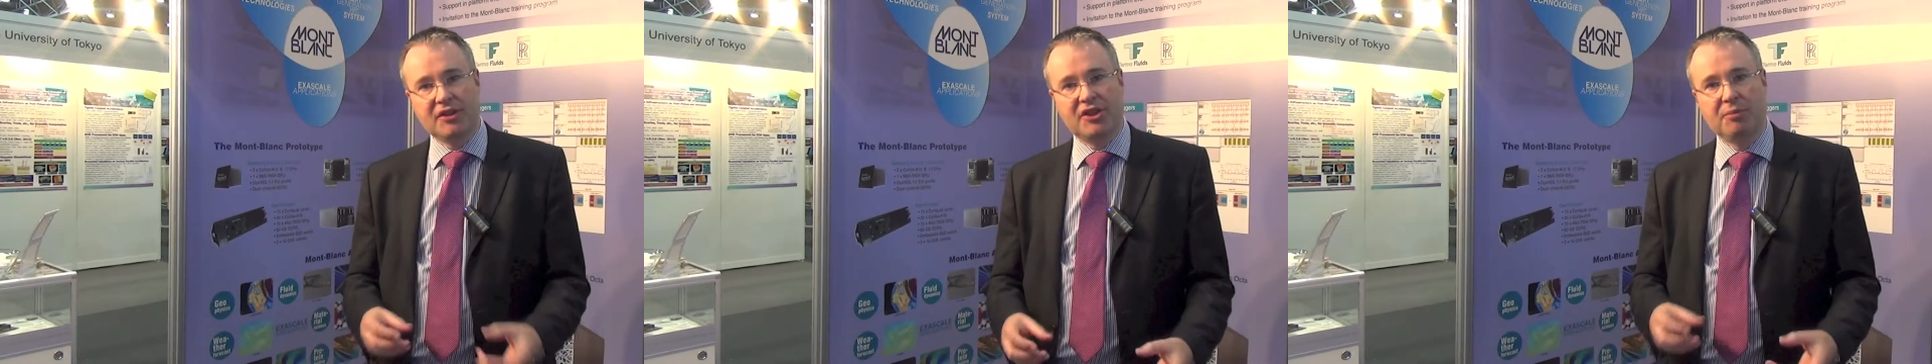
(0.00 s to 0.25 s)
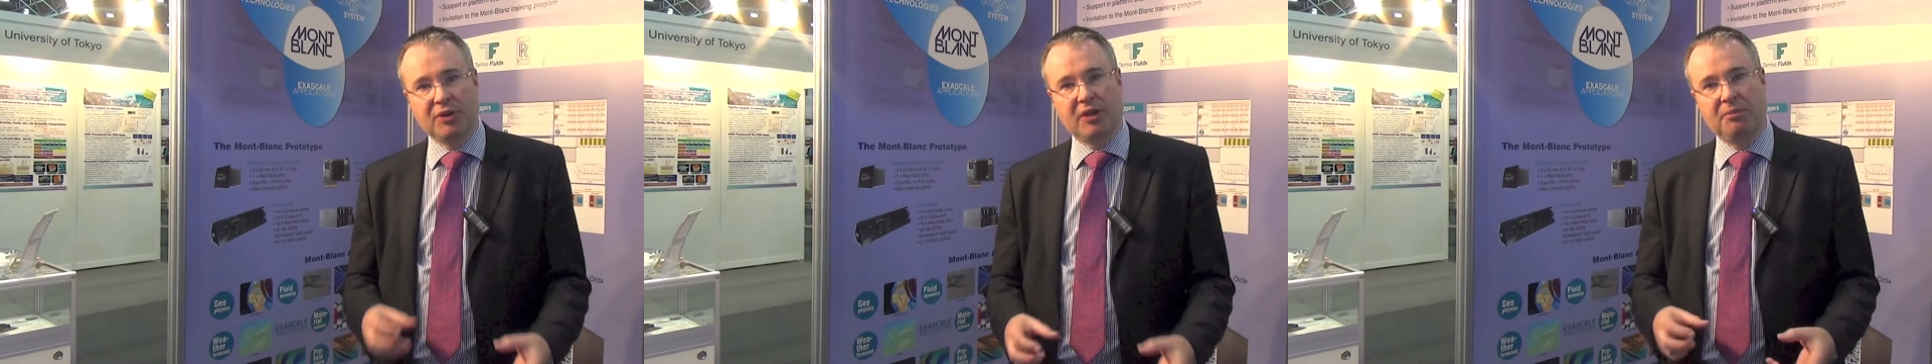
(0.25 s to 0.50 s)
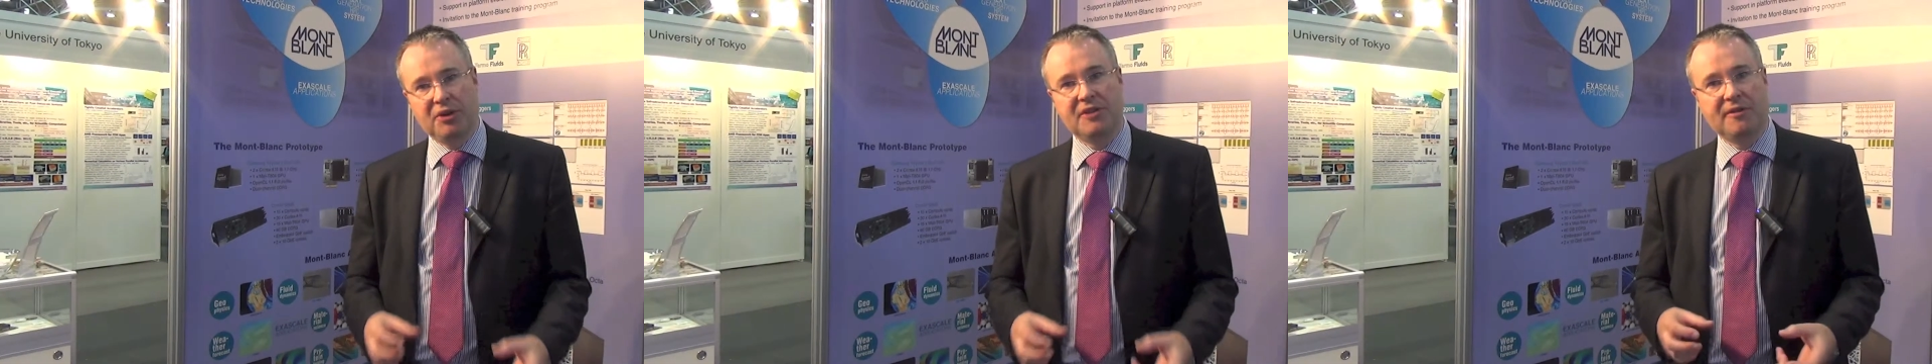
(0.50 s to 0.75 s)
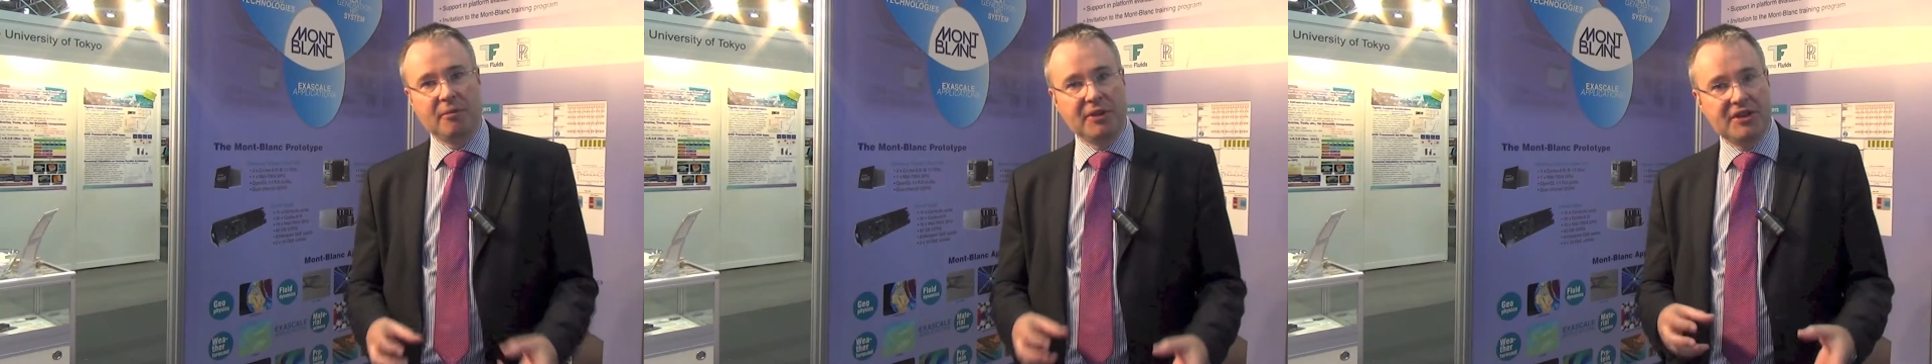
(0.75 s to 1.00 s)

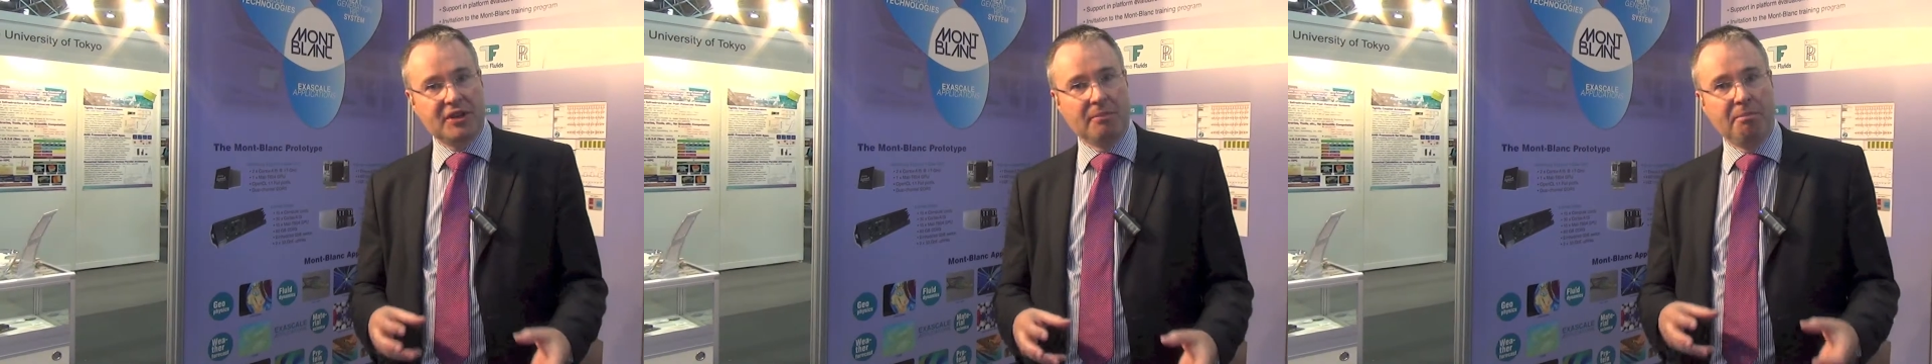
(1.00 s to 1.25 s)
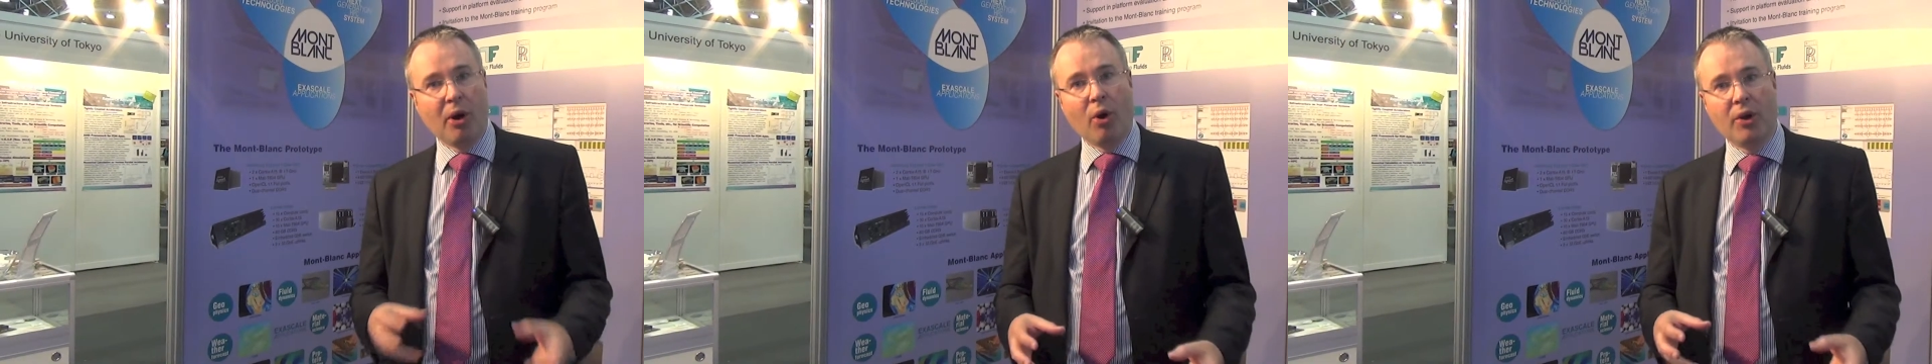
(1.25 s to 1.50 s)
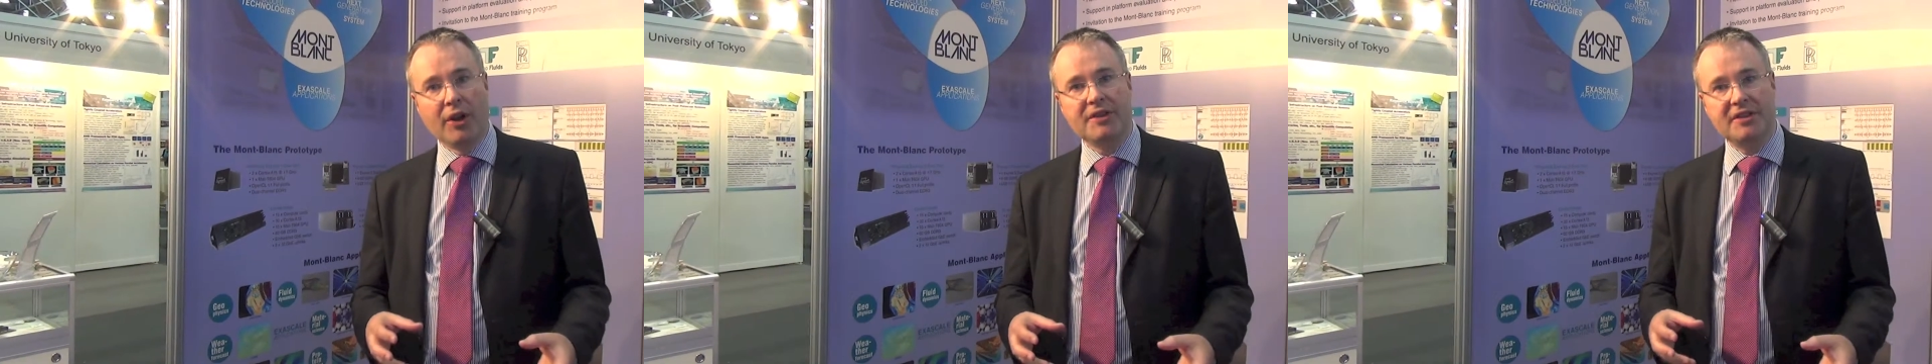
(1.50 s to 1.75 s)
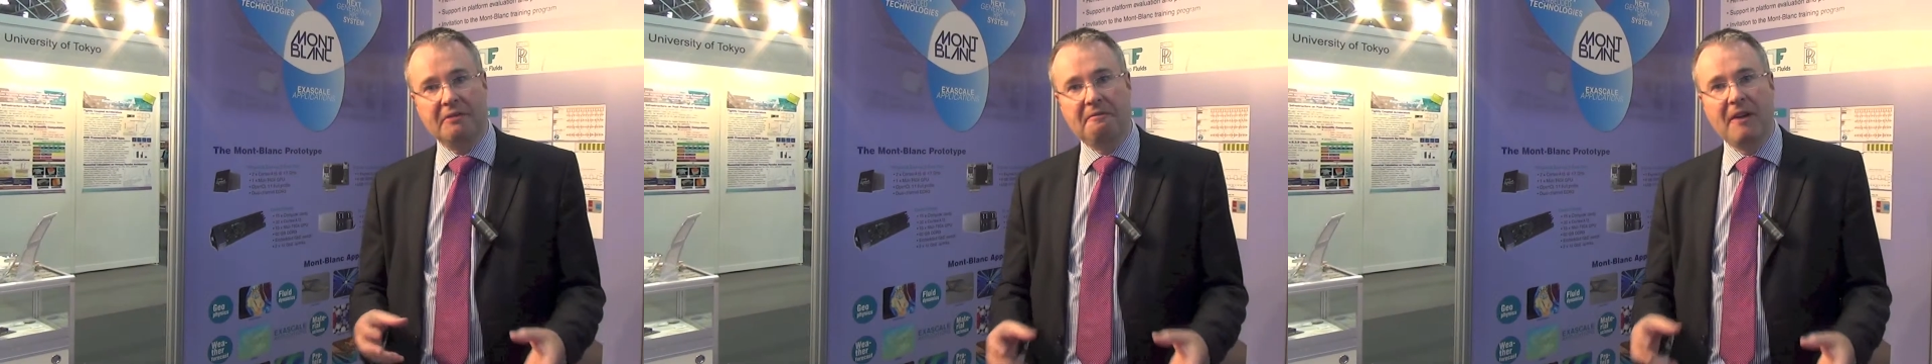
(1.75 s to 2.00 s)
supercomputers from these
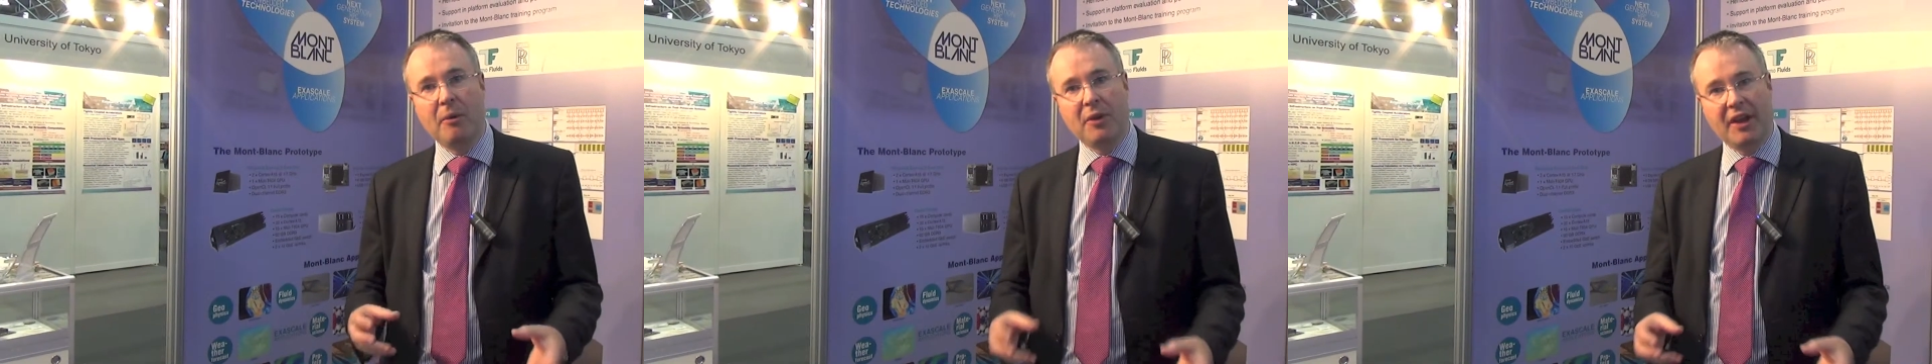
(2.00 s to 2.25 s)
components that fit